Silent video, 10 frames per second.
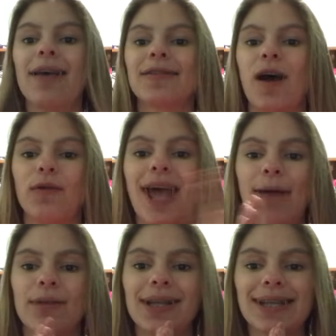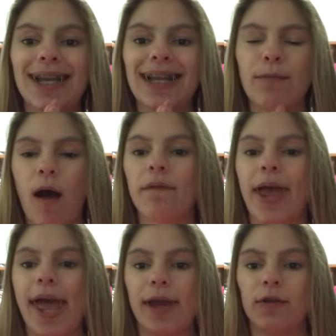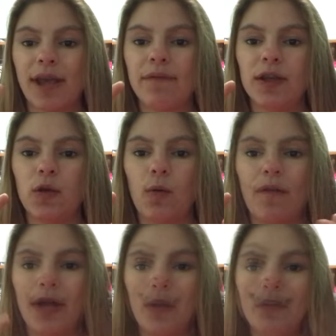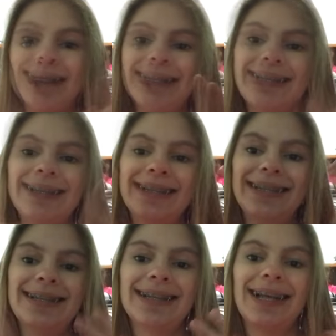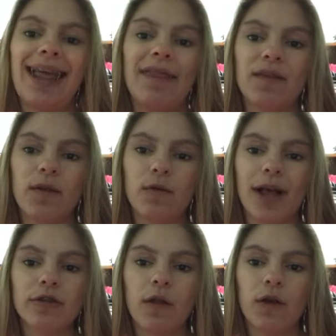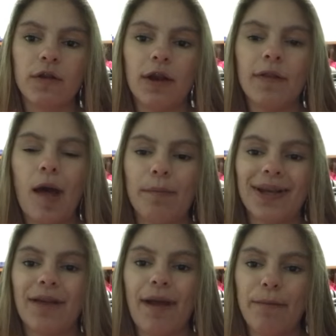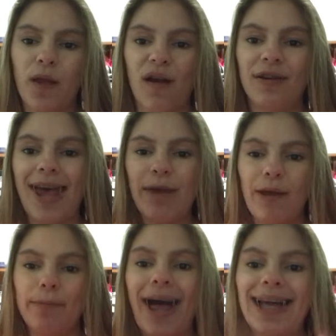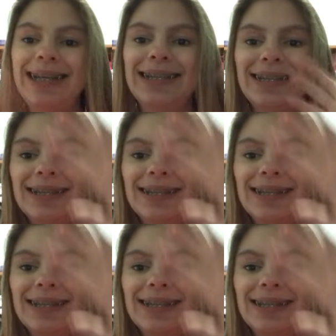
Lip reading: So yeah, I'm really excited to get them off. And I'll definitely do a video for you guys. So And this video was actually longer than I thought because I rambled on. Anyway, bye.